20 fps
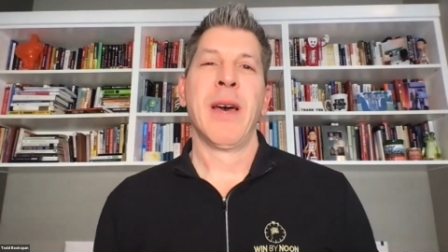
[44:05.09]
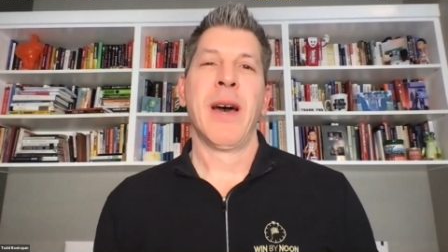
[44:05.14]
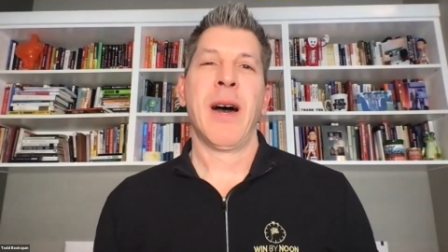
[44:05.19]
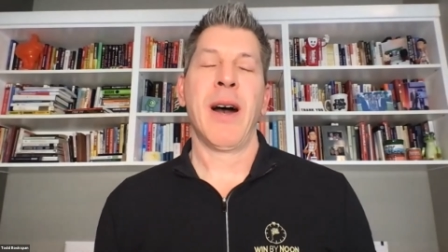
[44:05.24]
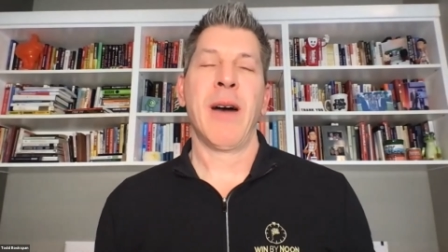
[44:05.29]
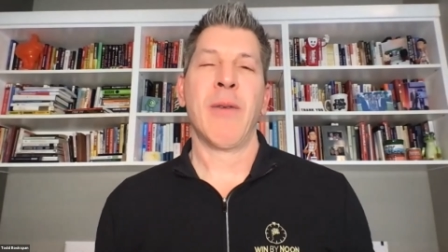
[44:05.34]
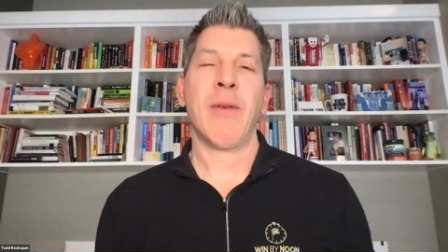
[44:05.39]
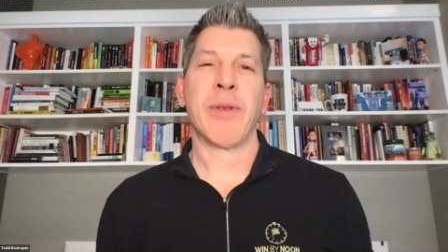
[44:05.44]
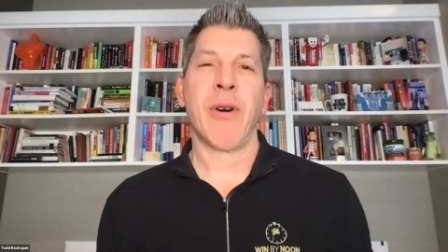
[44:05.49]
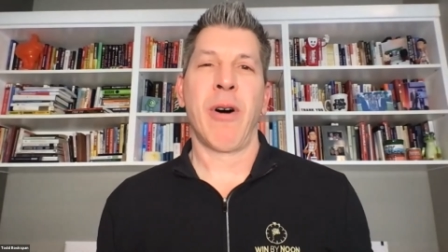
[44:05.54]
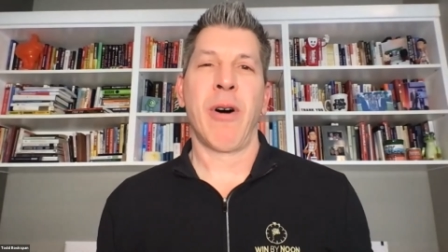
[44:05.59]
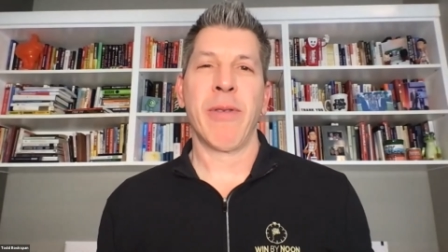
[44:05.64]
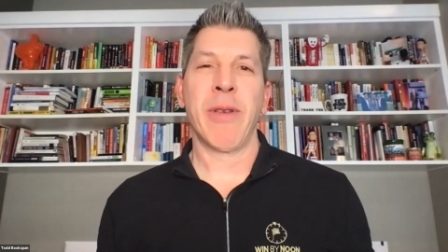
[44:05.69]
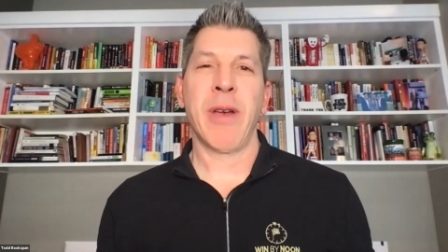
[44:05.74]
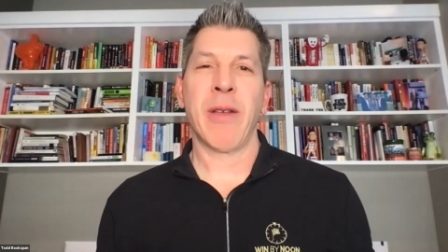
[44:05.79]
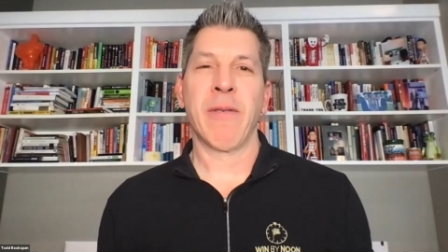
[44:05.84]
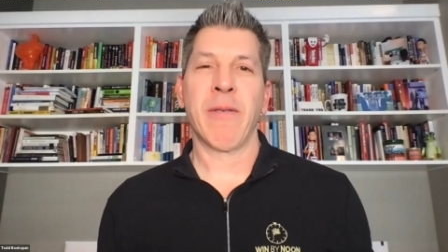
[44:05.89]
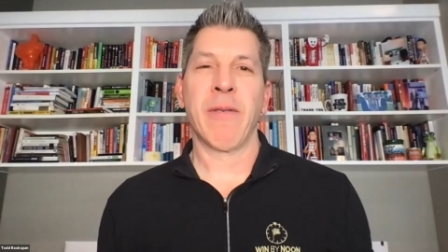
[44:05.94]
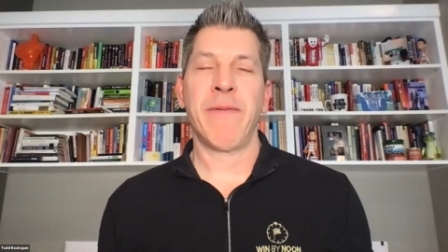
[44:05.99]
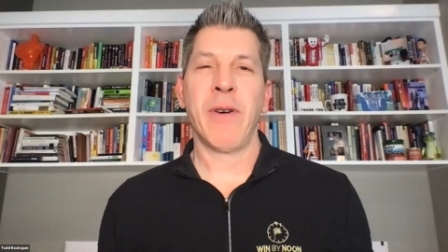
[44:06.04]
Uh, with all
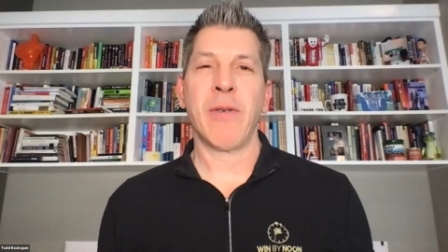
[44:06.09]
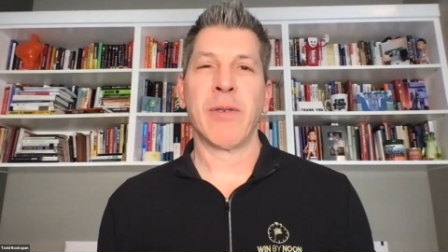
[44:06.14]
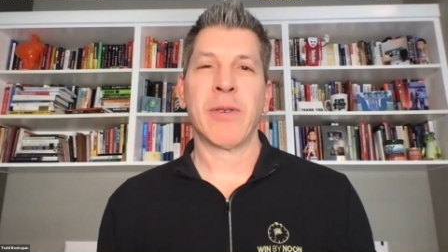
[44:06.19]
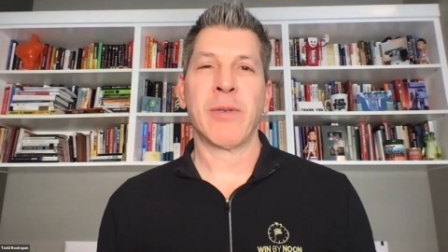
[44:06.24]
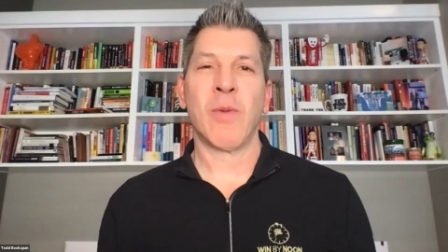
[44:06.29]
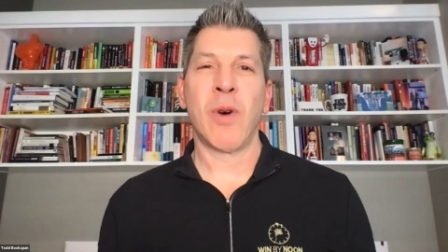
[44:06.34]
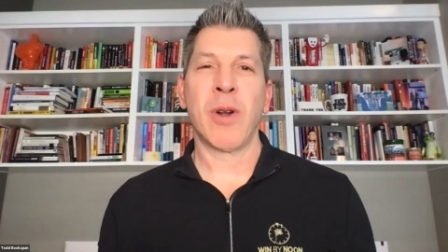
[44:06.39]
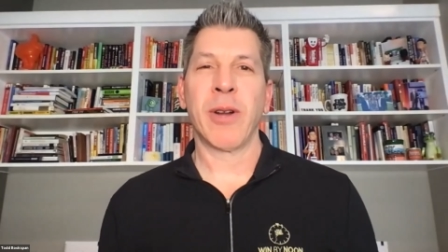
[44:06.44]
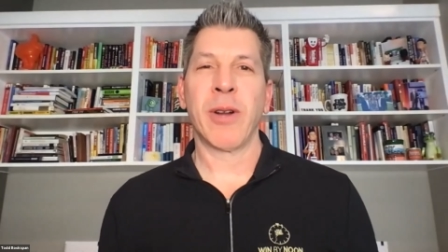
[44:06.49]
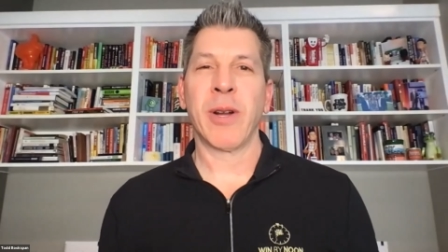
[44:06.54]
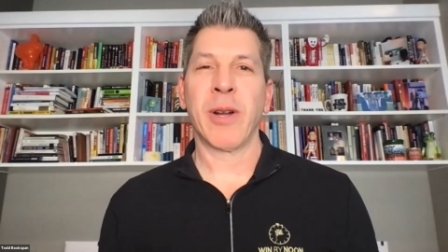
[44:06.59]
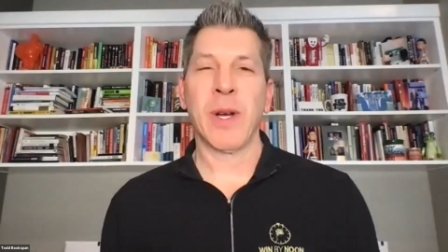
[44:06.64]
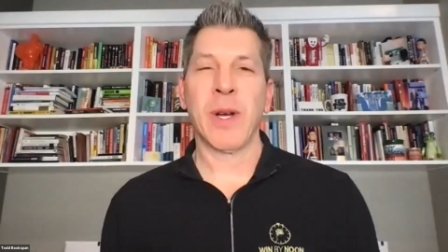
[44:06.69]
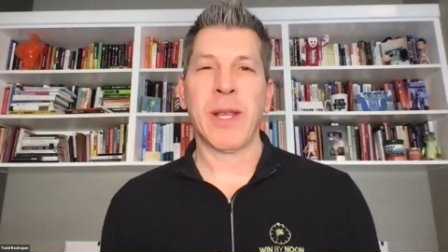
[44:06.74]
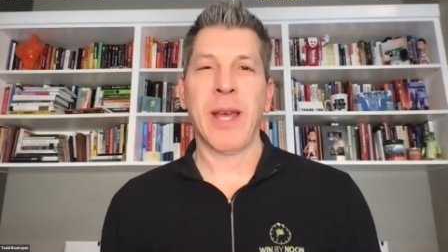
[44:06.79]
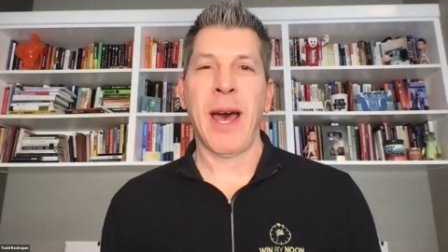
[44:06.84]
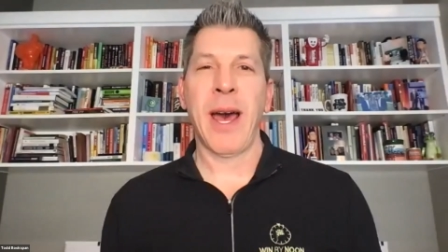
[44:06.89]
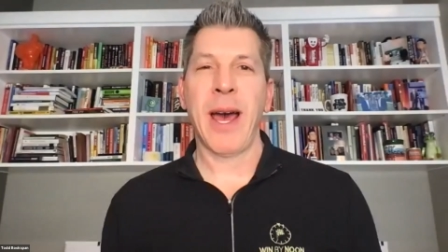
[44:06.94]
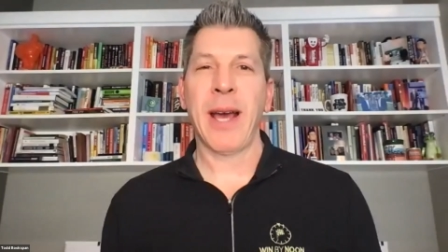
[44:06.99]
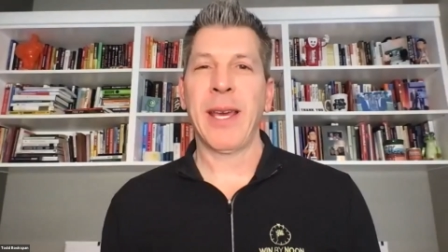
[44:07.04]
the other folks wondering
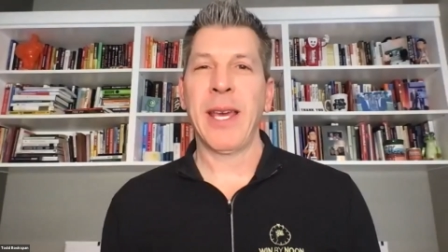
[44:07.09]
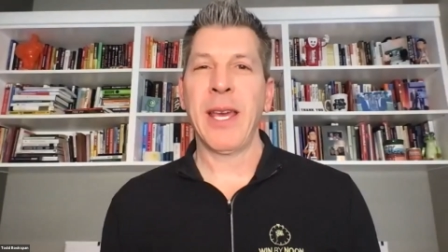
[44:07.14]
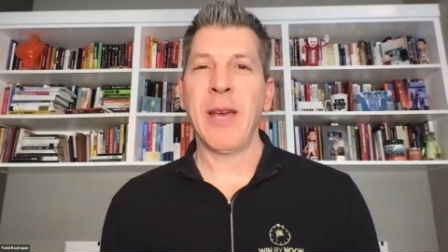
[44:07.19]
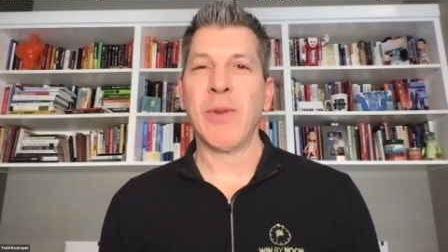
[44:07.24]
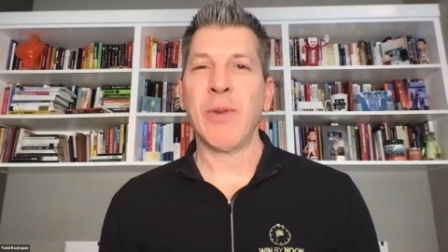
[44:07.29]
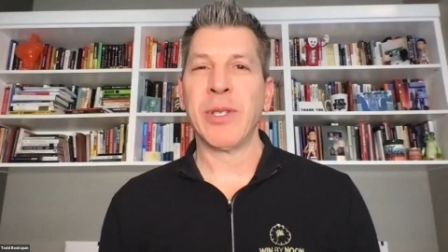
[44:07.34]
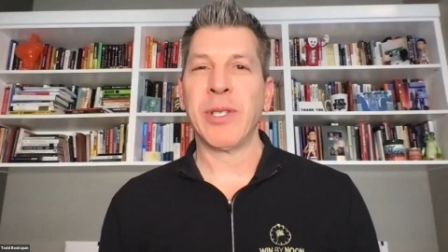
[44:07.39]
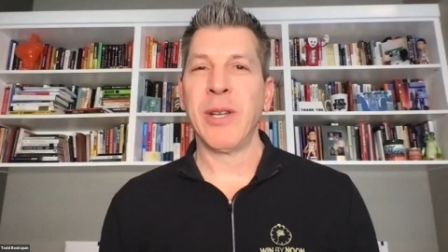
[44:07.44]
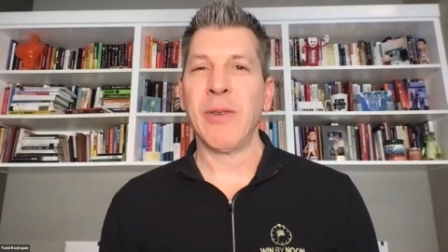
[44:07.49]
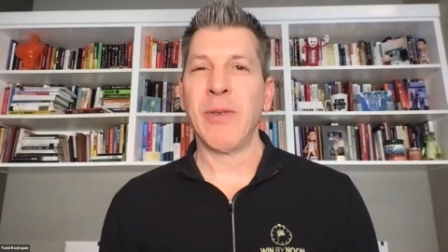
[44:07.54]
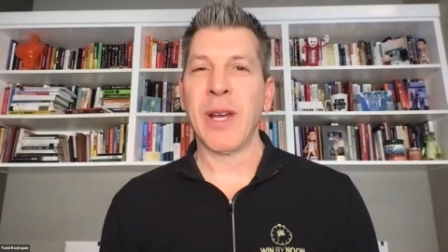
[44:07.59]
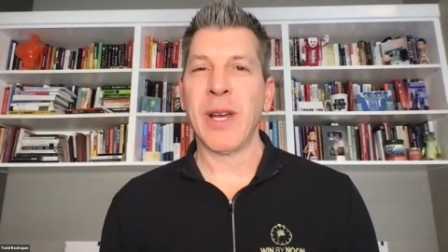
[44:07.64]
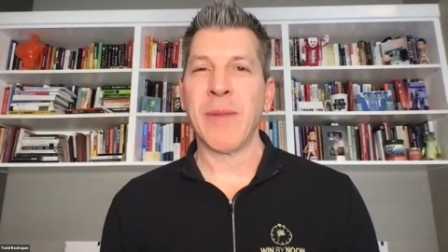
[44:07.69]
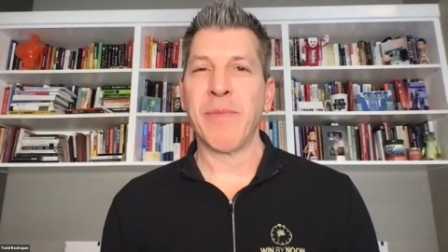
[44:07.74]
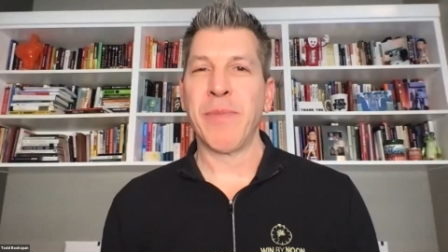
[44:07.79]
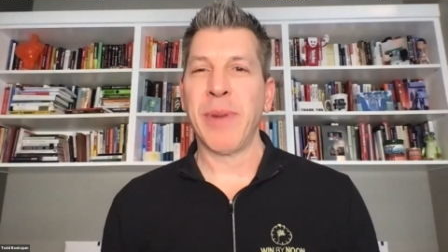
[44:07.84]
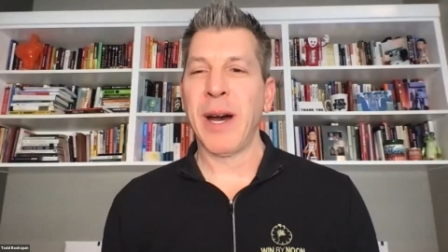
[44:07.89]
what the heck he was doing.